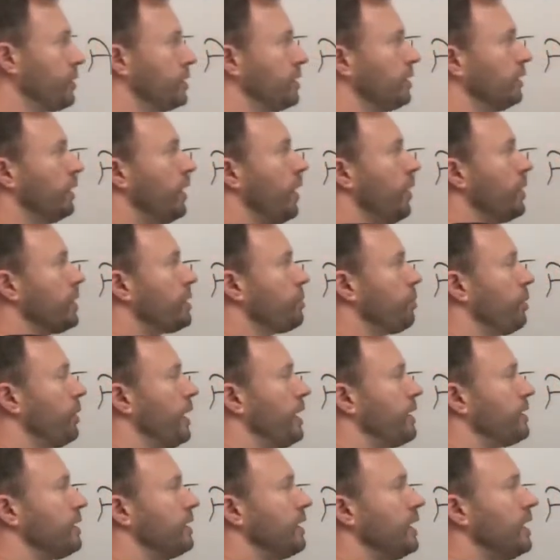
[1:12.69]
The lowest
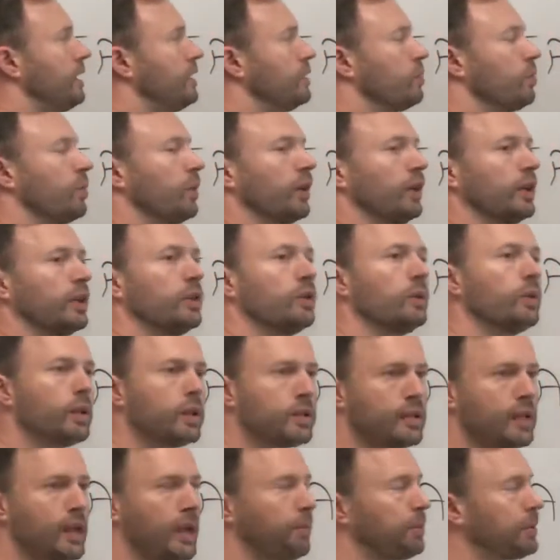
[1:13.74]
price that he's willing to
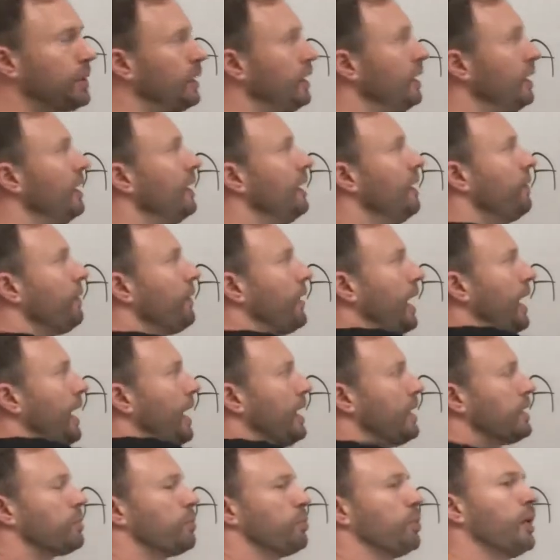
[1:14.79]
accept, the
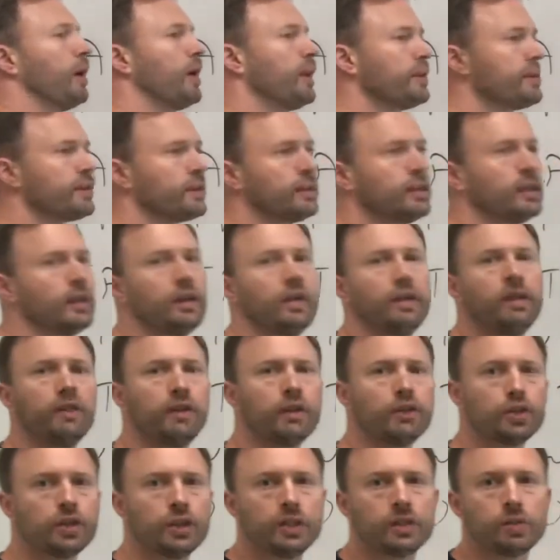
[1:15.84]
highest price that
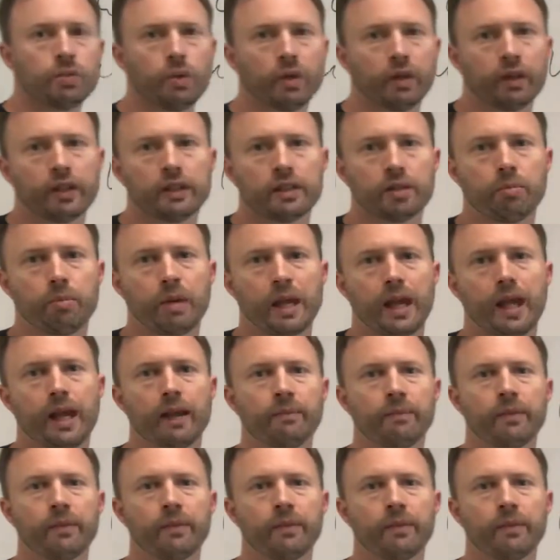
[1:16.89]
she's willing to pay.